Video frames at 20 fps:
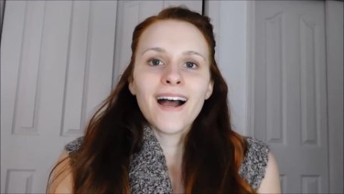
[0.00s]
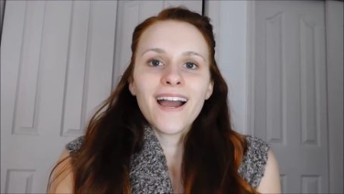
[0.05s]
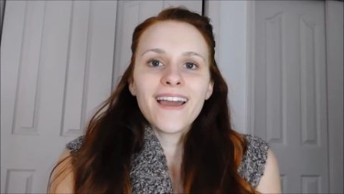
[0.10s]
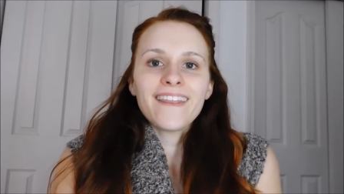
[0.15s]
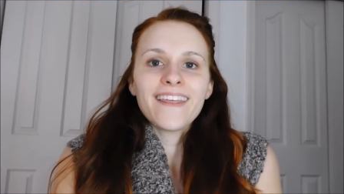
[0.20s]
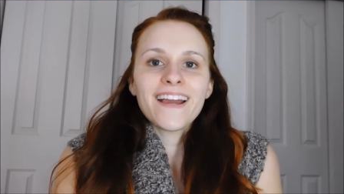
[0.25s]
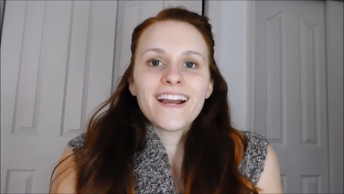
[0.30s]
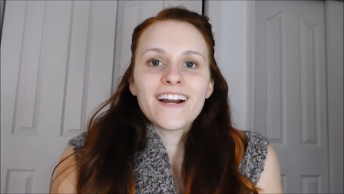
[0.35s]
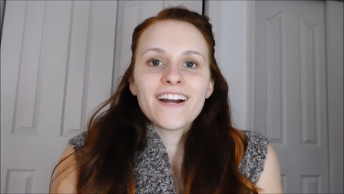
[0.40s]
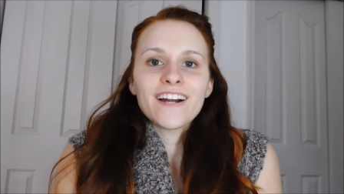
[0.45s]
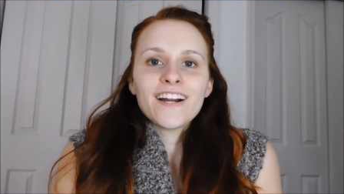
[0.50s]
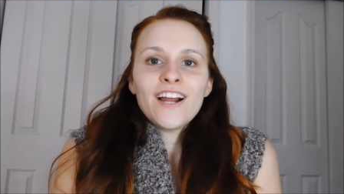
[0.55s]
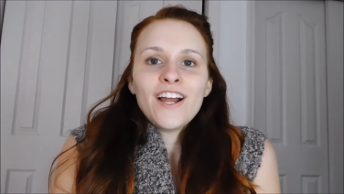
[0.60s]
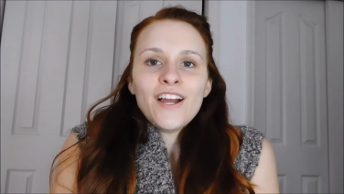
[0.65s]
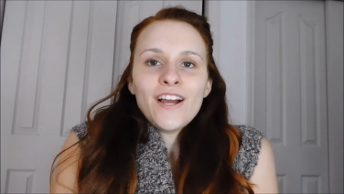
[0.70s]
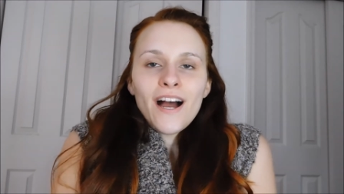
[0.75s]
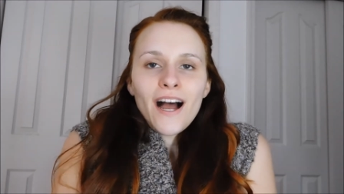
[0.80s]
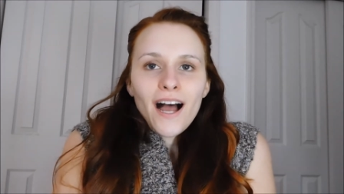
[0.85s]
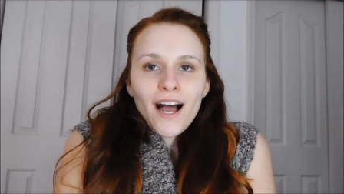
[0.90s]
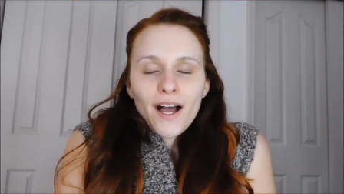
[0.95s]
Hi there.
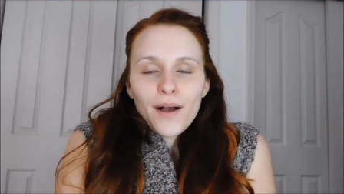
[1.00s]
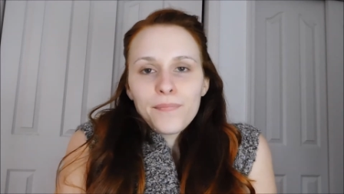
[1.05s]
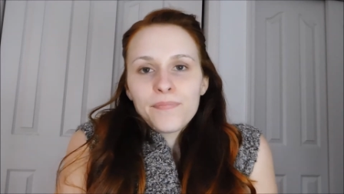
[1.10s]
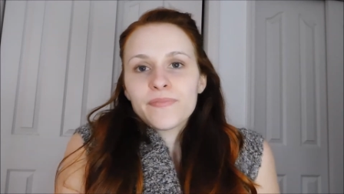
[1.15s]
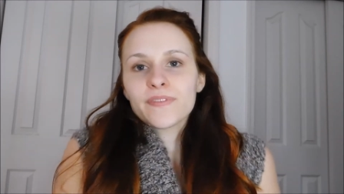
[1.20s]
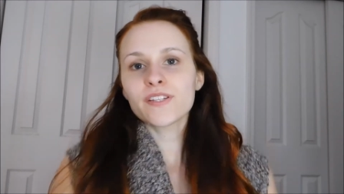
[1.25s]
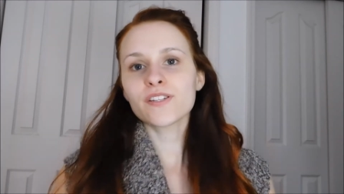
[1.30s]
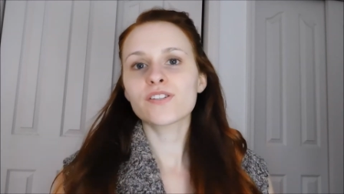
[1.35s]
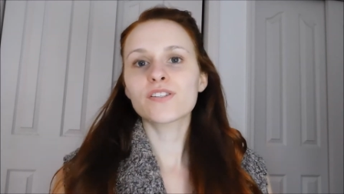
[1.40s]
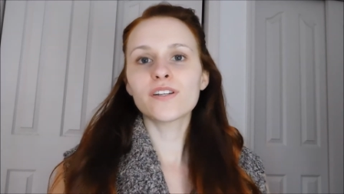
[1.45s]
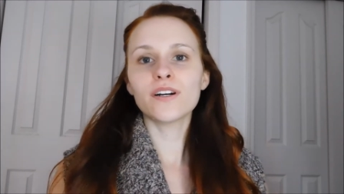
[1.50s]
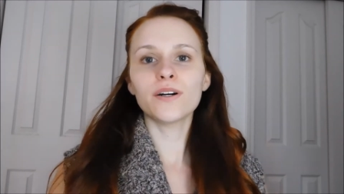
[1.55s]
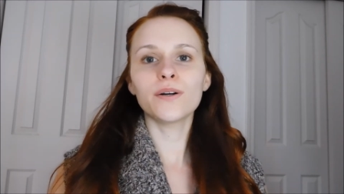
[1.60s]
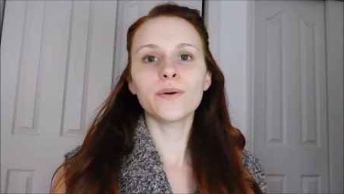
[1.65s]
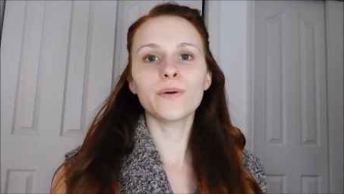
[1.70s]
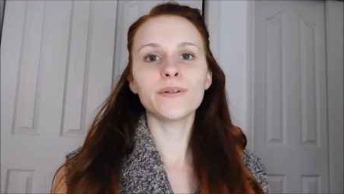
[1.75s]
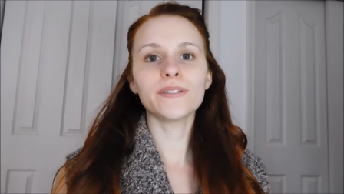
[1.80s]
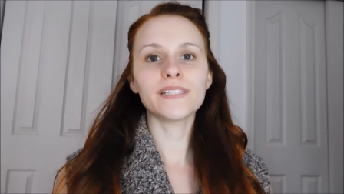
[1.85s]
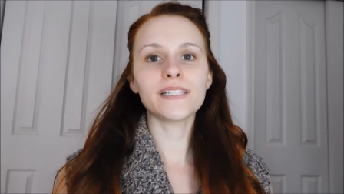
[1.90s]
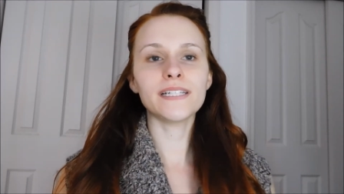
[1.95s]

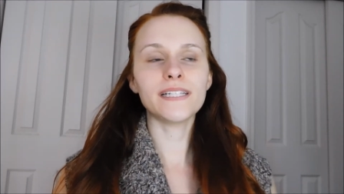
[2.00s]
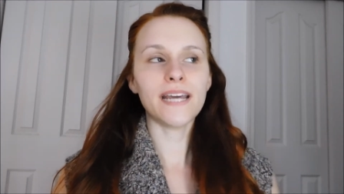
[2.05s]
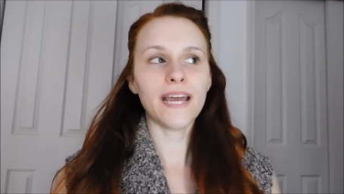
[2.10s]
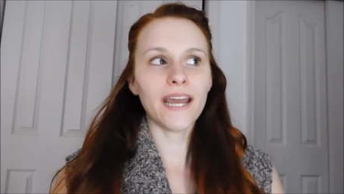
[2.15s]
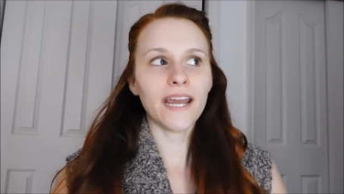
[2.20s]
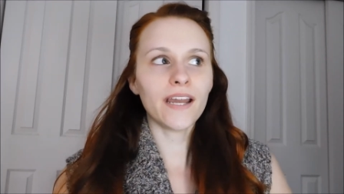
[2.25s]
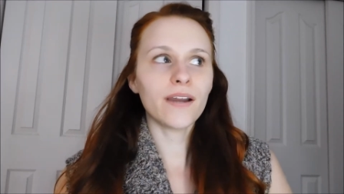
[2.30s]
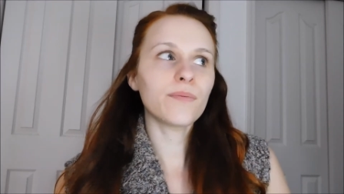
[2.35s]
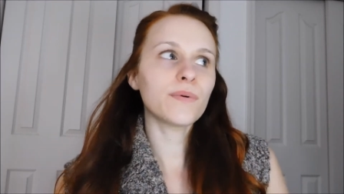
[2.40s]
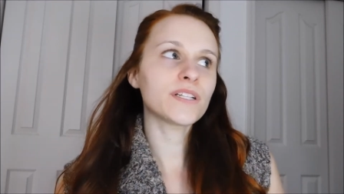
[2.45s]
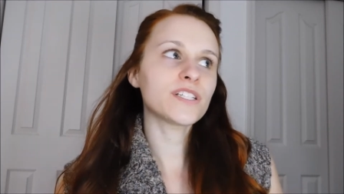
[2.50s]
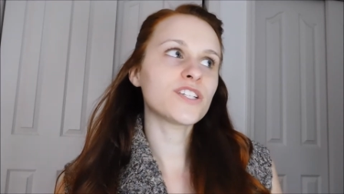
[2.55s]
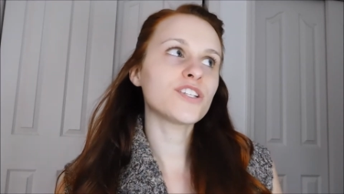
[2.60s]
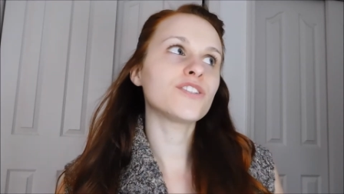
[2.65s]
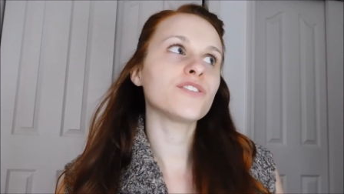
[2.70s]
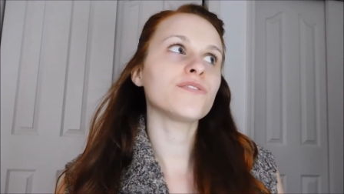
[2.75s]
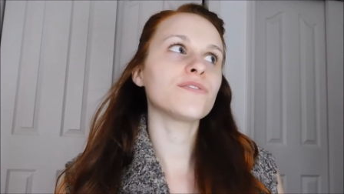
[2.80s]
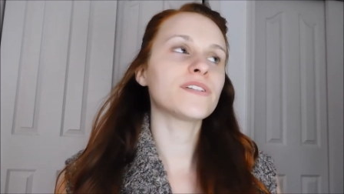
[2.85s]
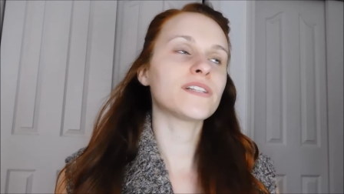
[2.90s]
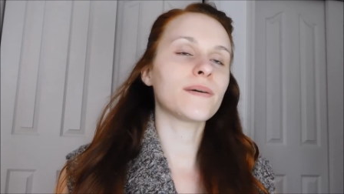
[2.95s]
So today I want to
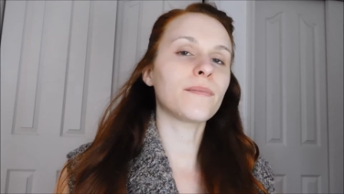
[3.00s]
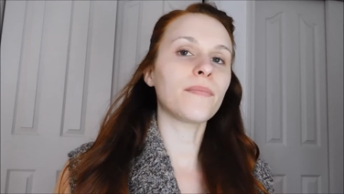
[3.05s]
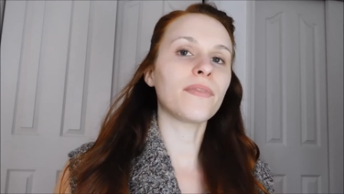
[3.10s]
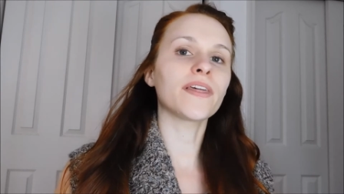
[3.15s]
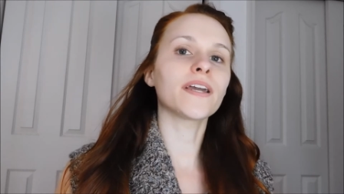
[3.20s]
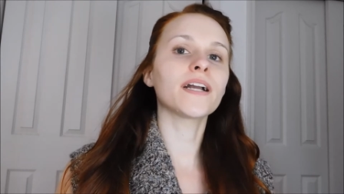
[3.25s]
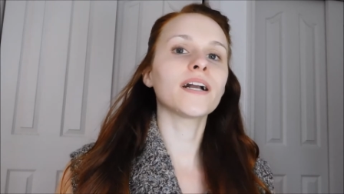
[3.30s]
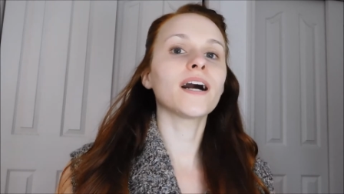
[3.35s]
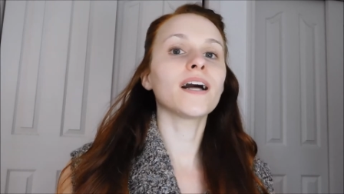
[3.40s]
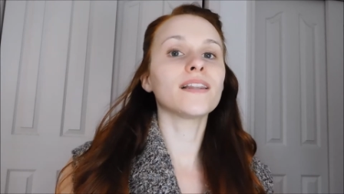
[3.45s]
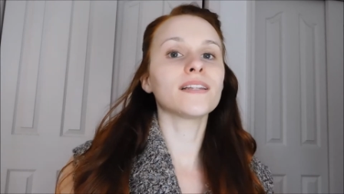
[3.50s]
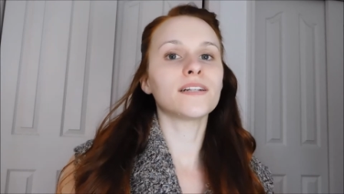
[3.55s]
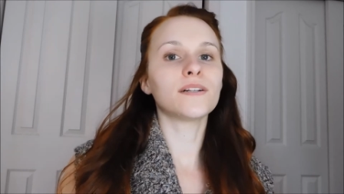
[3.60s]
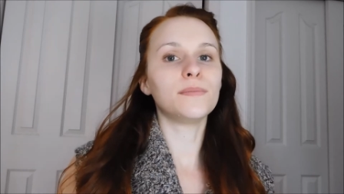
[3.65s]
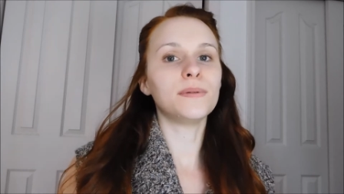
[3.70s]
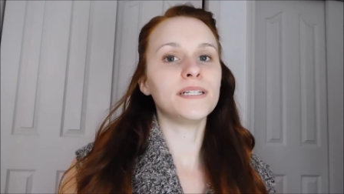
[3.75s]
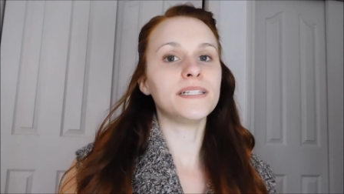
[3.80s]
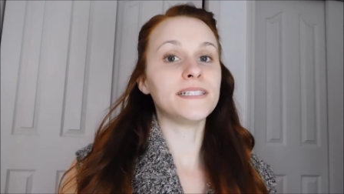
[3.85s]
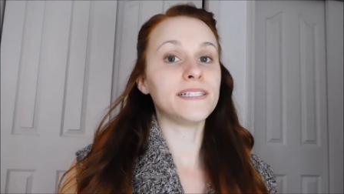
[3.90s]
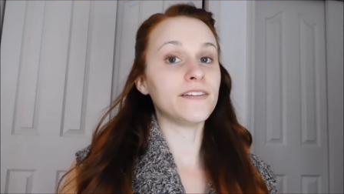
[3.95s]
do something a
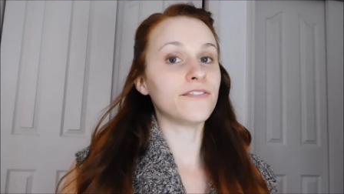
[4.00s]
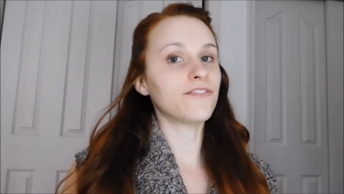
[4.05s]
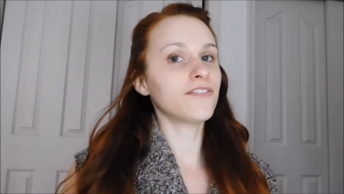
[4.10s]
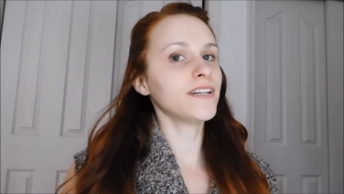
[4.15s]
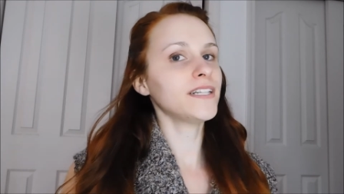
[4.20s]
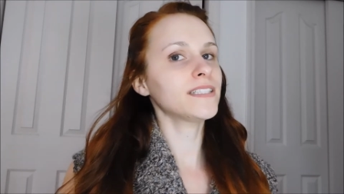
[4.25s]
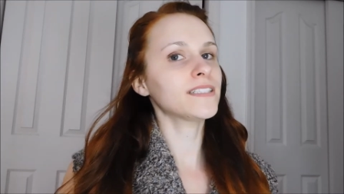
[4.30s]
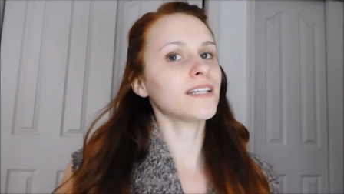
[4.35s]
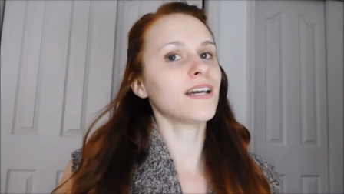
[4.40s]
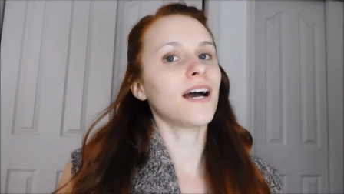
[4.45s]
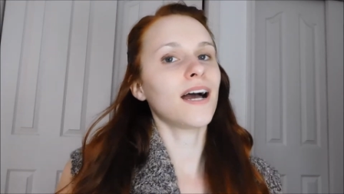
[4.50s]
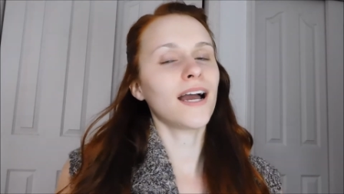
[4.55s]
little bit different.